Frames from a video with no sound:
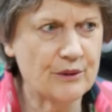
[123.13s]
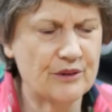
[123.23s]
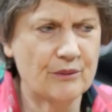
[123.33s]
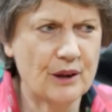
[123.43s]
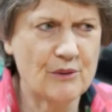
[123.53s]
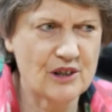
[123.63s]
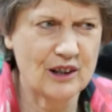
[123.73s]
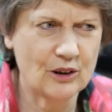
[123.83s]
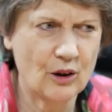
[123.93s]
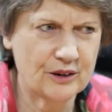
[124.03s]
there was, there was
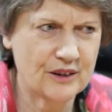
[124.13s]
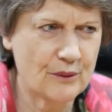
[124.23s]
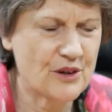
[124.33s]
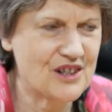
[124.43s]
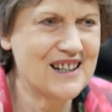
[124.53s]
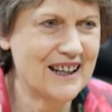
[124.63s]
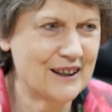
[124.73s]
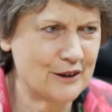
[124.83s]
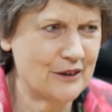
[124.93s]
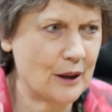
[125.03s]
a lot that was
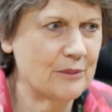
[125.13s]
negative